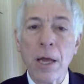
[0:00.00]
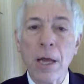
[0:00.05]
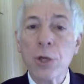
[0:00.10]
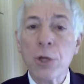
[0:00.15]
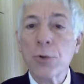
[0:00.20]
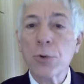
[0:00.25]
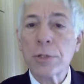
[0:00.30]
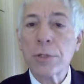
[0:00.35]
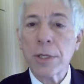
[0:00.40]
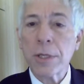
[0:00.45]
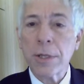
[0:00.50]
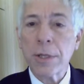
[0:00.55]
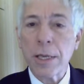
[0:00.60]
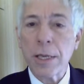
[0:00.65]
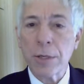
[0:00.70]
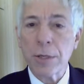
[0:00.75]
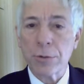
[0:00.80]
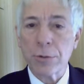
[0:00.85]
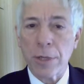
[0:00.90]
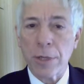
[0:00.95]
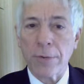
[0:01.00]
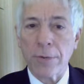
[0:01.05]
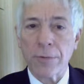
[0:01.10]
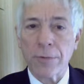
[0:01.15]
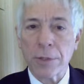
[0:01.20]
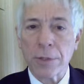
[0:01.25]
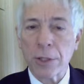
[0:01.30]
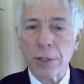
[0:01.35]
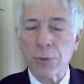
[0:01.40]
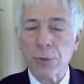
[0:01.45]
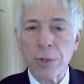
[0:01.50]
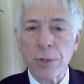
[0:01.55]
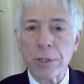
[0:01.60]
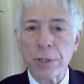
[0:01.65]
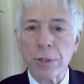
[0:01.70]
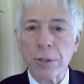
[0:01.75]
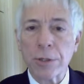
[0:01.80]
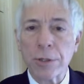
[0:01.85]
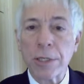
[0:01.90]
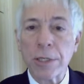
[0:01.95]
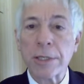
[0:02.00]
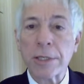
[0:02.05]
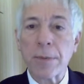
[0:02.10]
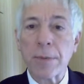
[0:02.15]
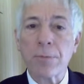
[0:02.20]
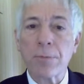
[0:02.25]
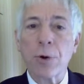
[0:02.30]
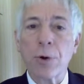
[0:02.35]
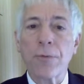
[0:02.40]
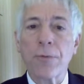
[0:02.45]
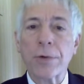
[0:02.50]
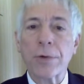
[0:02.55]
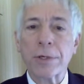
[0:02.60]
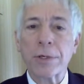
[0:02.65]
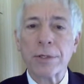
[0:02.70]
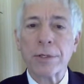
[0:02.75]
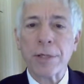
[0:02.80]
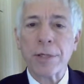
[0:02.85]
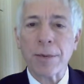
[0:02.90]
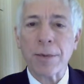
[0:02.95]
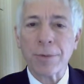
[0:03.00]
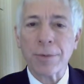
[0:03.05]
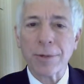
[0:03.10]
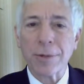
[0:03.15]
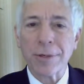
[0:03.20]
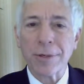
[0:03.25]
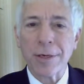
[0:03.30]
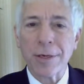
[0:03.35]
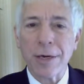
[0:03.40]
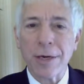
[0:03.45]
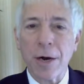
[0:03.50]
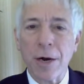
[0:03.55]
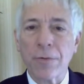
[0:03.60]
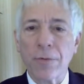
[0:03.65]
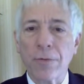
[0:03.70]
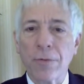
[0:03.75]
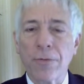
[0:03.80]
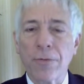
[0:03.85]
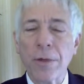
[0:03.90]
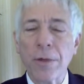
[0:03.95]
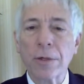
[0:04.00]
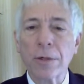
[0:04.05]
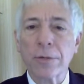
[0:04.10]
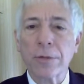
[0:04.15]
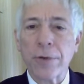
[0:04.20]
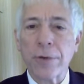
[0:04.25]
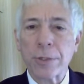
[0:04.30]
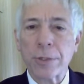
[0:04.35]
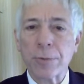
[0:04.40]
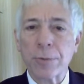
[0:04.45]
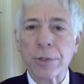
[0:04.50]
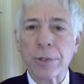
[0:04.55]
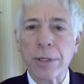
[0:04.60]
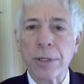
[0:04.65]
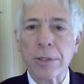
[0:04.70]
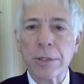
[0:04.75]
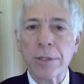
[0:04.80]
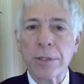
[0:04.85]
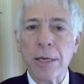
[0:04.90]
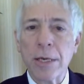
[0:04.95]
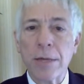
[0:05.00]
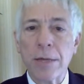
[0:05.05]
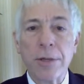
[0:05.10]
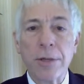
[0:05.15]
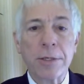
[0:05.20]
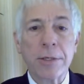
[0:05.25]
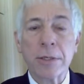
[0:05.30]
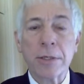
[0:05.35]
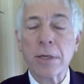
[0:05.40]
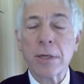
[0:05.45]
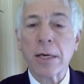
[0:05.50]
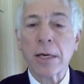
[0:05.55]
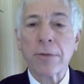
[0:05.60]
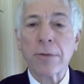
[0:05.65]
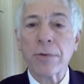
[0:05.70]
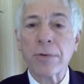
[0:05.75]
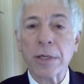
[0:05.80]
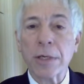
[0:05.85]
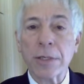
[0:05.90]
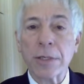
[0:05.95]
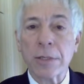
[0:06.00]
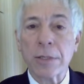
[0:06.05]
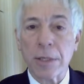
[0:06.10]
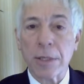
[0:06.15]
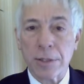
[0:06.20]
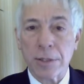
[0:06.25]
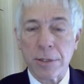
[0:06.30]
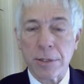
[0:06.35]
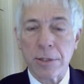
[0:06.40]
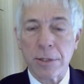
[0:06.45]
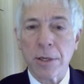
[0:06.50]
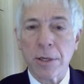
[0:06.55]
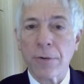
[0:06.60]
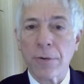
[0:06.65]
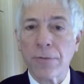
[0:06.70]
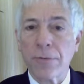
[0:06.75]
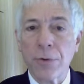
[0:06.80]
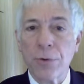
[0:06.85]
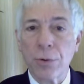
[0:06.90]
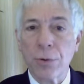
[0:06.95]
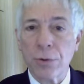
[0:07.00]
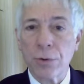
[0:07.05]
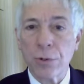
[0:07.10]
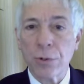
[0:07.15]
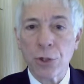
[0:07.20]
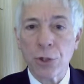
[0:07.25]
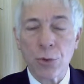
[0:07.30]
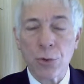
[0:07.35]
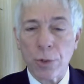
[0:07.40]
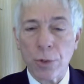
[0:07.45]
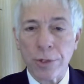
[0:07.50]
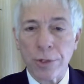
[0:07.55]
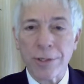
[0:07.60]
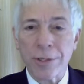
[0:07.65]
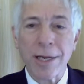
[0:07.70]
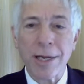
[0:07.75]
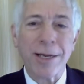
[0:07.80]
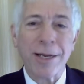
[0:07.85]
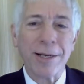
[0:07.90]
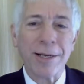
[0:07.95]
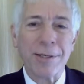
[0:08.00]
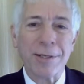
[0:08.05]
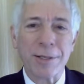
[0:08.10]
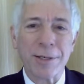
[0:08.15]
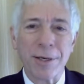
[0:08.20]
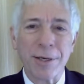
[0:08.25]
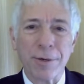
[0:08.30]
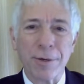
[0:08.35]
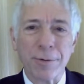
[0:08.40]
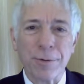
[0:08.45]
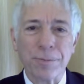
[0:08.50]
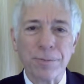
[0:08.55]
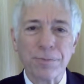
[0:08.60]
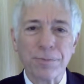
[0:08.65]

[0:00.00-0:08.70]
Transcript: Using the internet for such research is a perfect example of a field of expertise that did not even exist a few short decades ago.